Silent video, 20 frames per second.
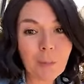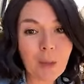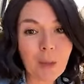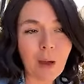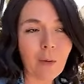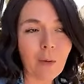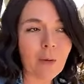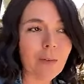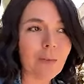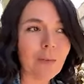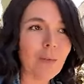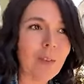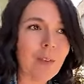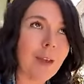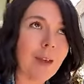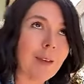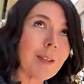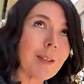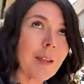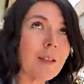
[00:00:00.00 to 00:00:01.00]
Now,
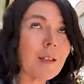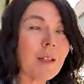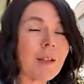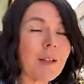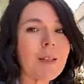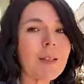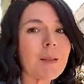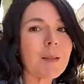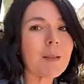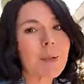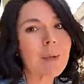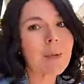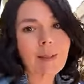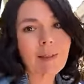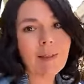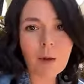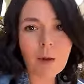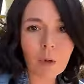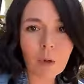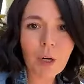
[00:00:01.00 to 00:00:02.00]
yes, that does mean that